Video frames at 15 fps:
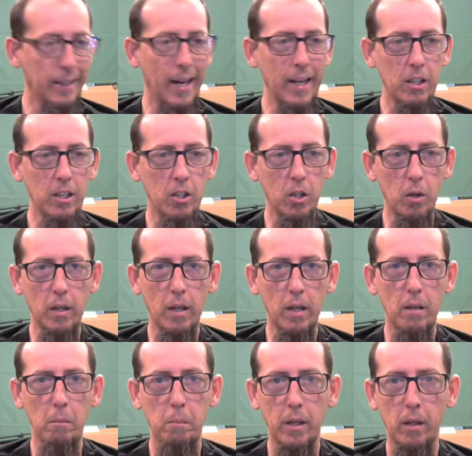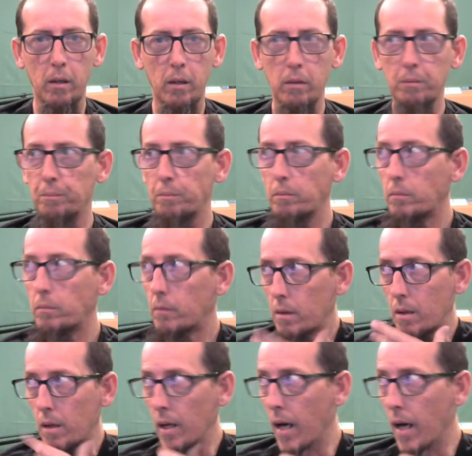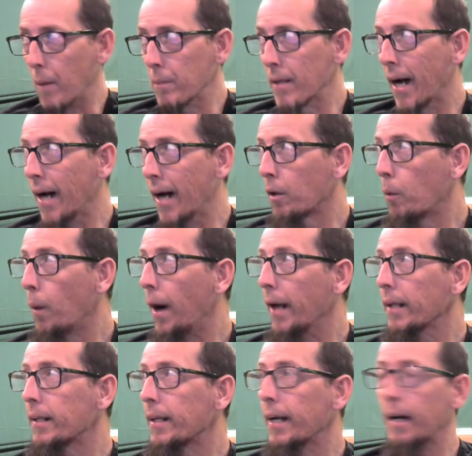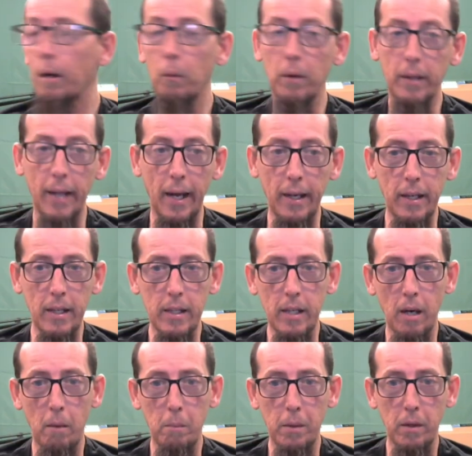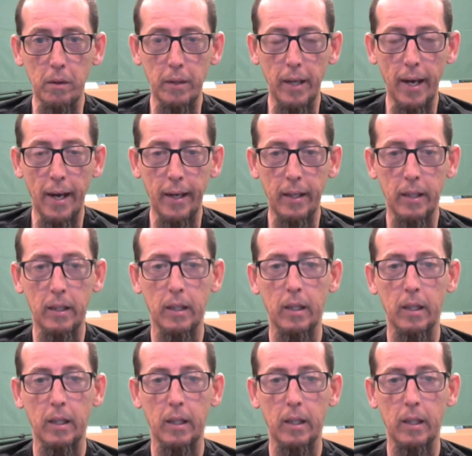like to do another build. I'm not quite there with that Intel build yet.